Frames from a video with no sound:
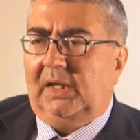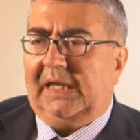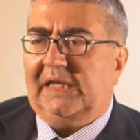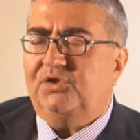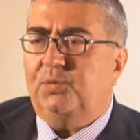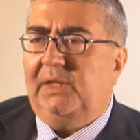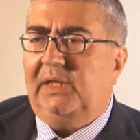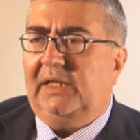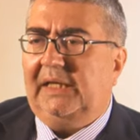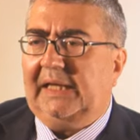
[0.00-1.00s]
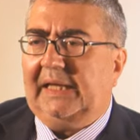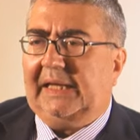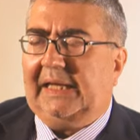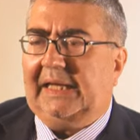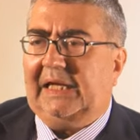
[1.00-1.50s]
As we
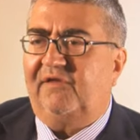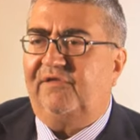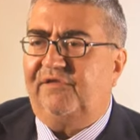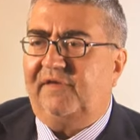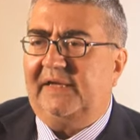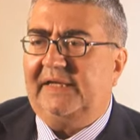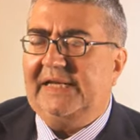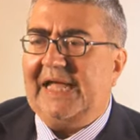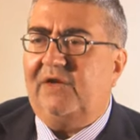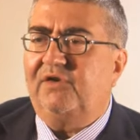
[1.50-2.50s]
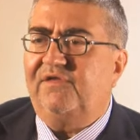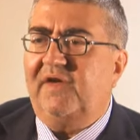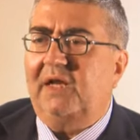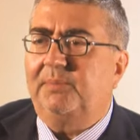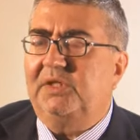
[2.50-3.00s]
have now
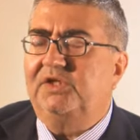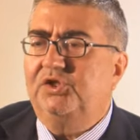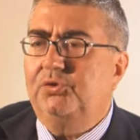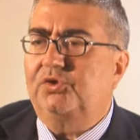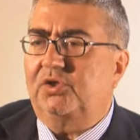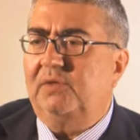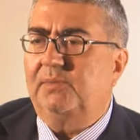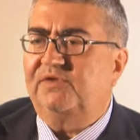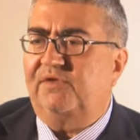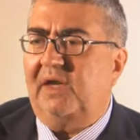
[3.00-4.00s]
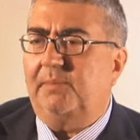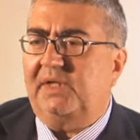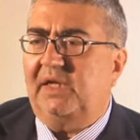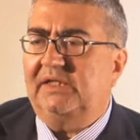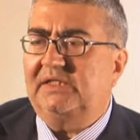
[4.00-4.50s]
developed these new treatments for
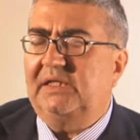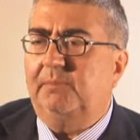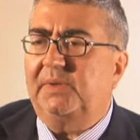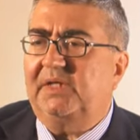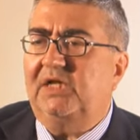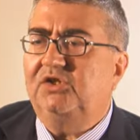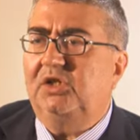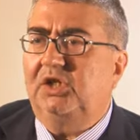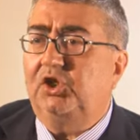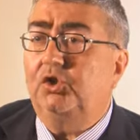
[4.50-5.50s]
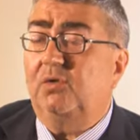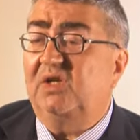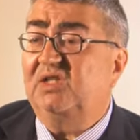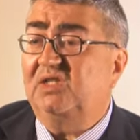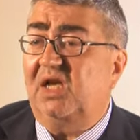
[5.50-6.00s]
hepatitis C and potentially cure
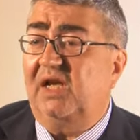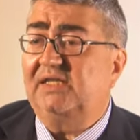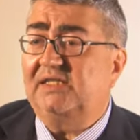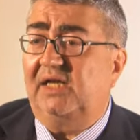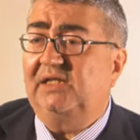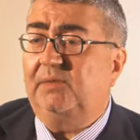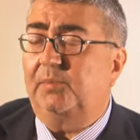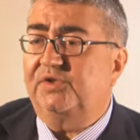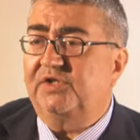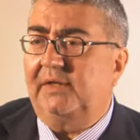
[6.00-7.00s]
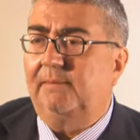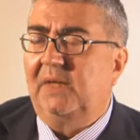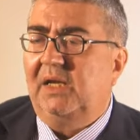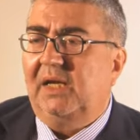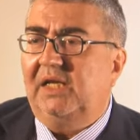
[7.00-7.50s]
rates as high as 90%,
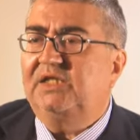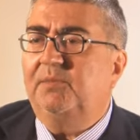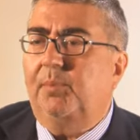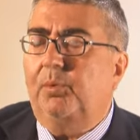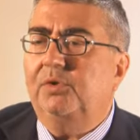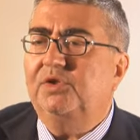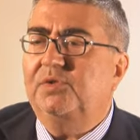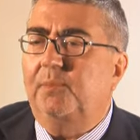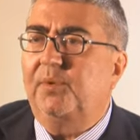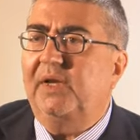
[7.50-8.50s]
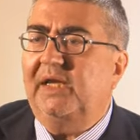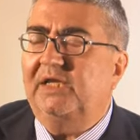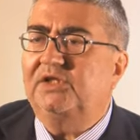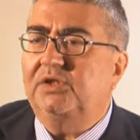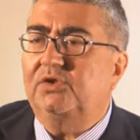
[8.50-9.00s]
it's important to bring
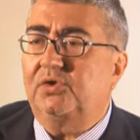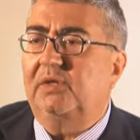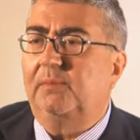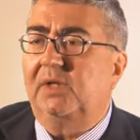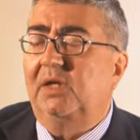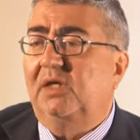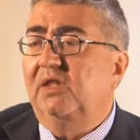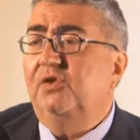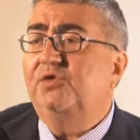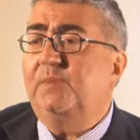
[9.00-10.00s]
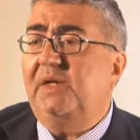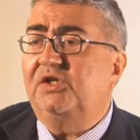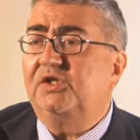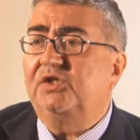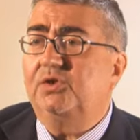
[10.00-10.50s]
into treatment those
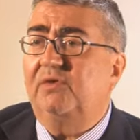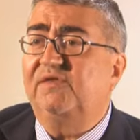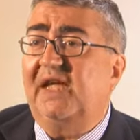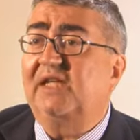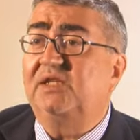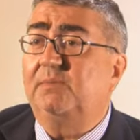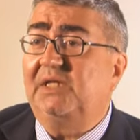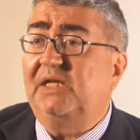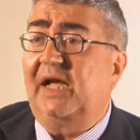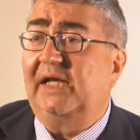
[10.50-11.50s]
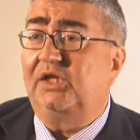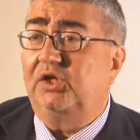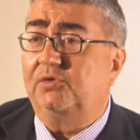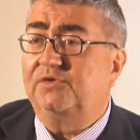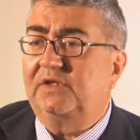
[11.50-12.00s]
patients who have yet to be
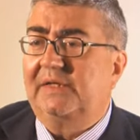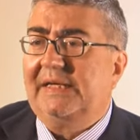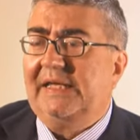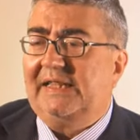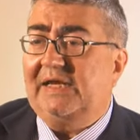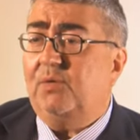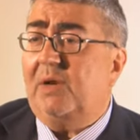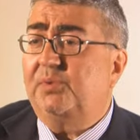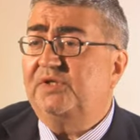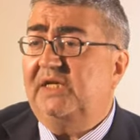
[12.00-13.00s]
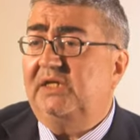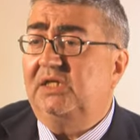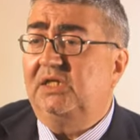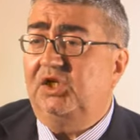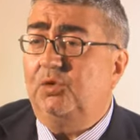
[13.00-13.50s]
diagnosed. They represent
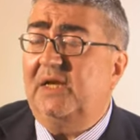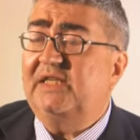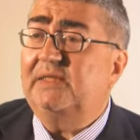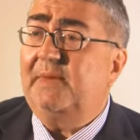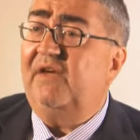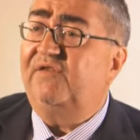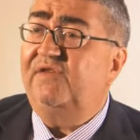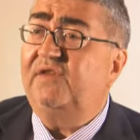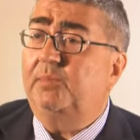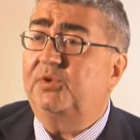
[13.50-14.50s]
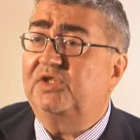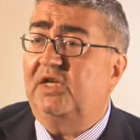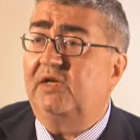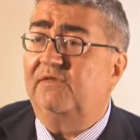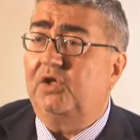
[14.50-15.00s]
in the US about
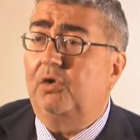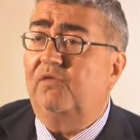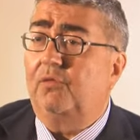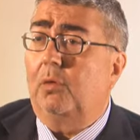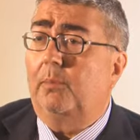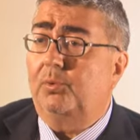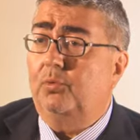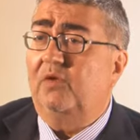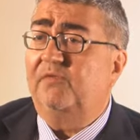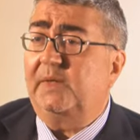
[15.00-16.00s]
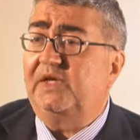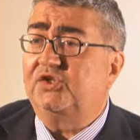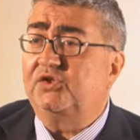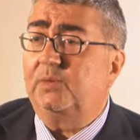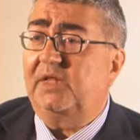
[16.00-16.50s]
50% of the overall pool of
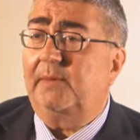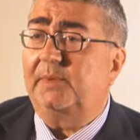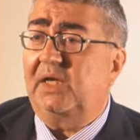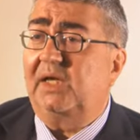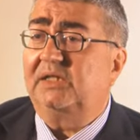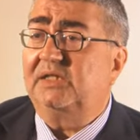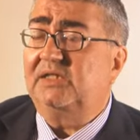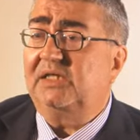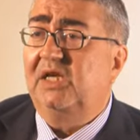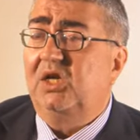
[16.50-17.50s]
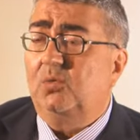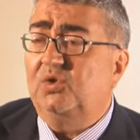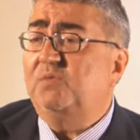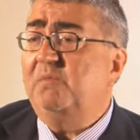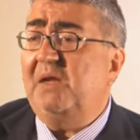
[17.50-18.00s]
patients with hepatitis C,
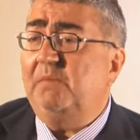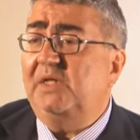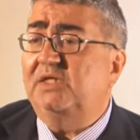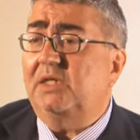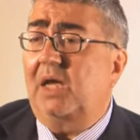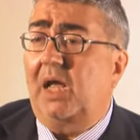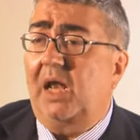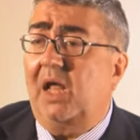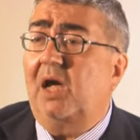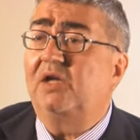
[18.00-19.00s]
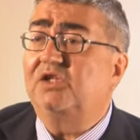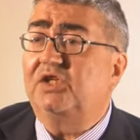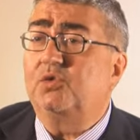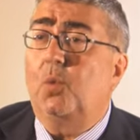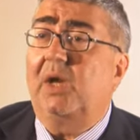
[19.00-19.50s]
which may be as large
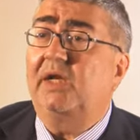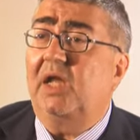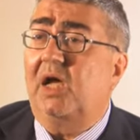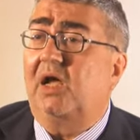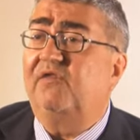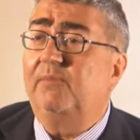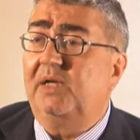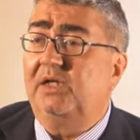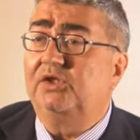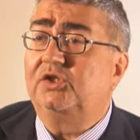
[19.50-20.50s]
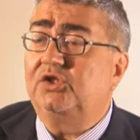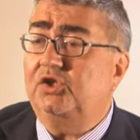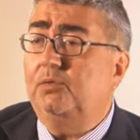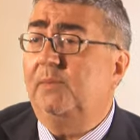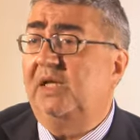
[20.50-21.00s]
as 1.5 million to
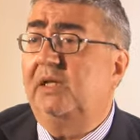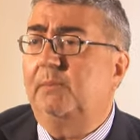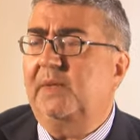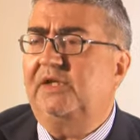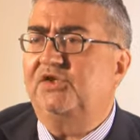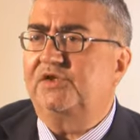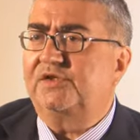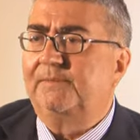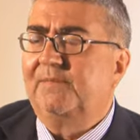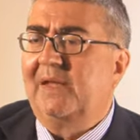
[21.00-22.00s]
2 million patients.